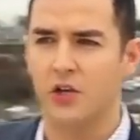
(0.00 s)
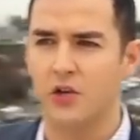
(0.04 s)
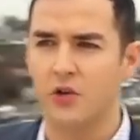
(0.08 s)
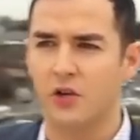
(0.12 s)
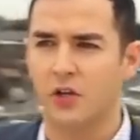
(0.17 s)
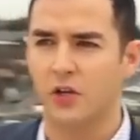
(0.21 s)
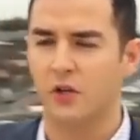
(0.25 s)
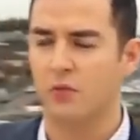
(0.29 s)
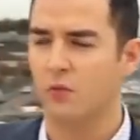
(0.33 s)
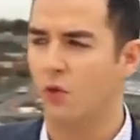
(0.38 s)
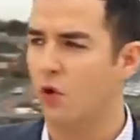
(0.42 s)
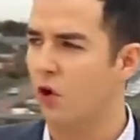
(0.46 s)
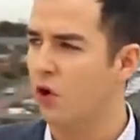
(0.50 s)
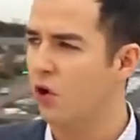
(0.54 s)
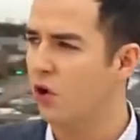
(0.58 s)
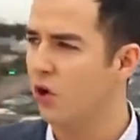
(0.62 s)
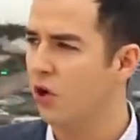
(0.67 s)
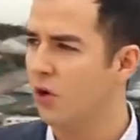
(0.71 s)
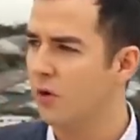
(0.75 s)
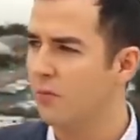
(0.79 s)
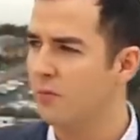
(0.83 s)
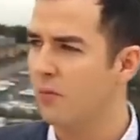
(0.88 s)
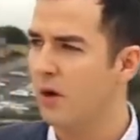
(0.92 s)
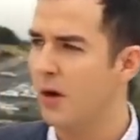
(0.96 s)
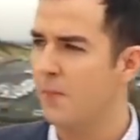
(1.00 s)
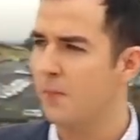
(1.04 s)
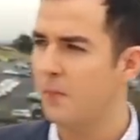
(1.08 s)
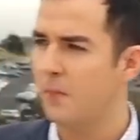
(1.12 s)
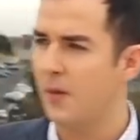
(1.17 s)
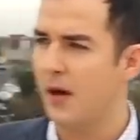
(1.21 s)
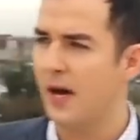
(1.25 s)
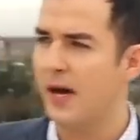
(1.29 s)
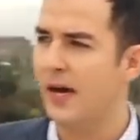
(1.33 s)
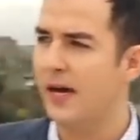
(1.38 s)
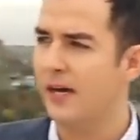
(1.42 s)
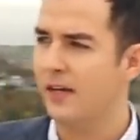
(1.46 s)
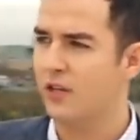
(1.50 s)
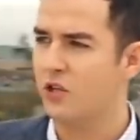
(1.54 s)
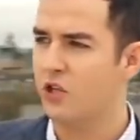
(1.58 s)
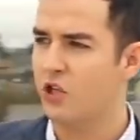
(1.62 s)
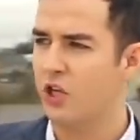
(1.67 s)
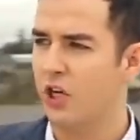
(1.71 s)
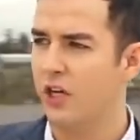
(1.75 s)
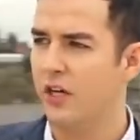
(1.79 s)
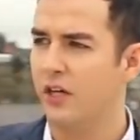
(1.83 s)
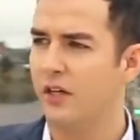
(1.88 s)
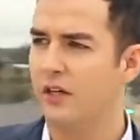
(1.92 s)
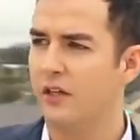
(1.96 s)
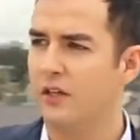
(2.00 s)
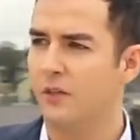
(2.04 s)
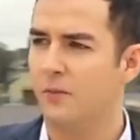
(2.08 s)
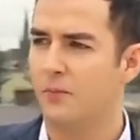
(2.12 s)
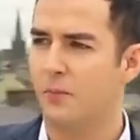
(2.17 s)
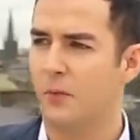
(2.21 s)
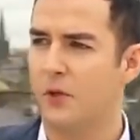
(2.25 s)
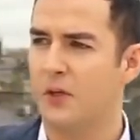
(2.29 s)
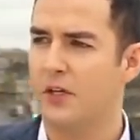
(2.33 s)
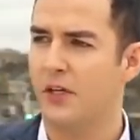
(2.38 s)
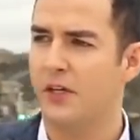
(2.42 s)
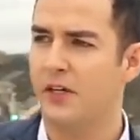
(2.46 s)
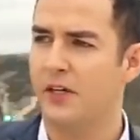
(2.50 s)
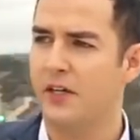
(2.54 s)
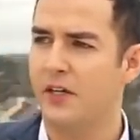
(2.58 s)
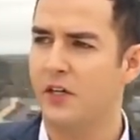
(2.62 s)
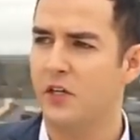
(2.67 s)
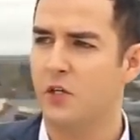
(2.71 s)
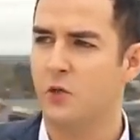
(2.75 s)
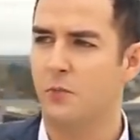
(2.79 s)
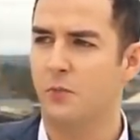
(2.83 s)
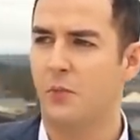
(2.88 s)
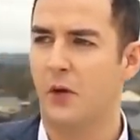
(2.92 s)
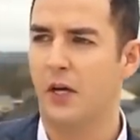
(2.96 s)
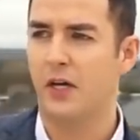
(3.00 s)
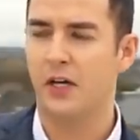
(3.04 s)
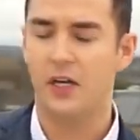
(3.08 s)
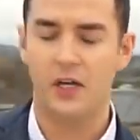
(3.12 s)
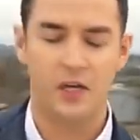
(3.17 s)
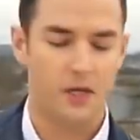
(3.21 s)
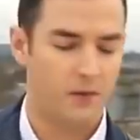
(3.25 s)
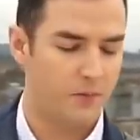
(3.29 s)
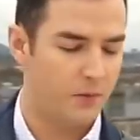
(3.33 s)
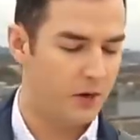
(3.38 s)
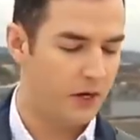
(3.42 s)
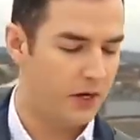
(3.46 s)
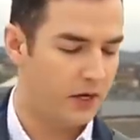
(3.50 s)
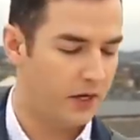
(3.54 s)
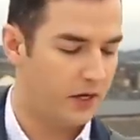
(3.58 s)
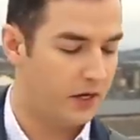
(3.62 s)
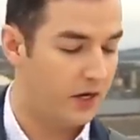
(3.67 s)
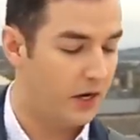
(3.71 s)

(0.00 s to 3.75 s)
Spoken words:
you can warm up my chair, please, baby.